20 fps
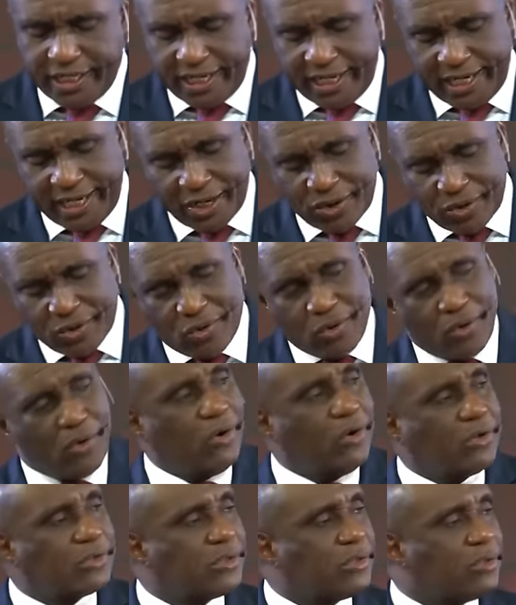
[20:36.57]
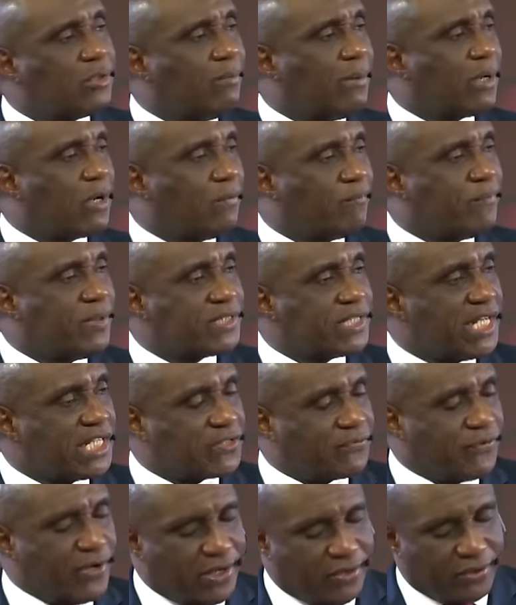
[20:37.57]
A good number of business
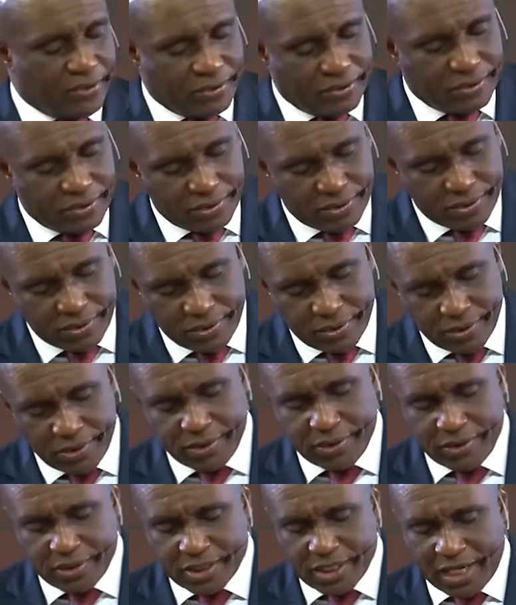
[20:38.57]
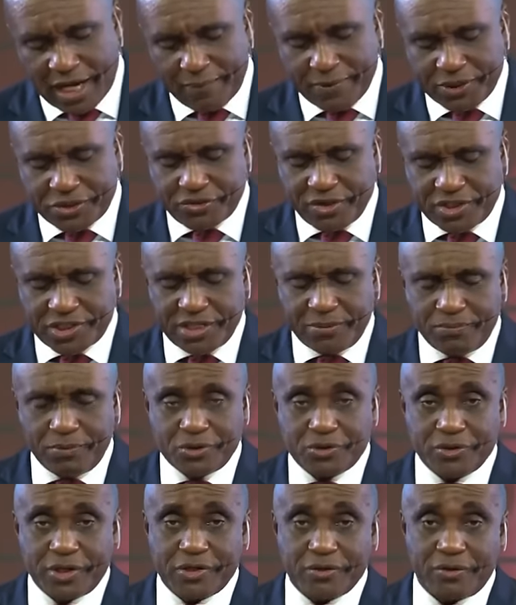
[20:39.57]
failure can be traceable
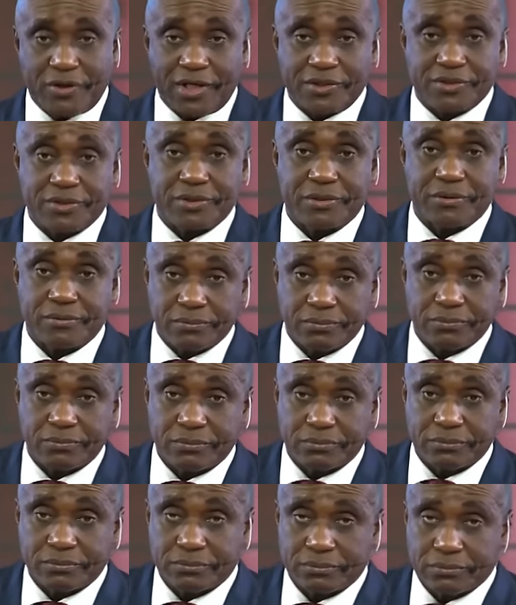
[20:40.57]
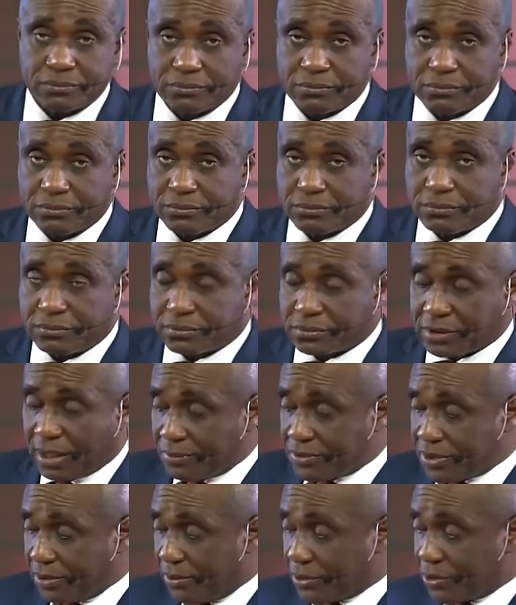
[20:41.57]
to ignorance. Can
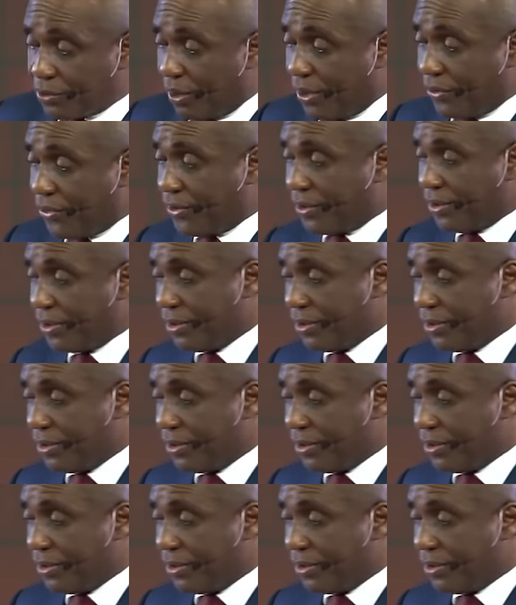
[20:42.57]
be traceable to what?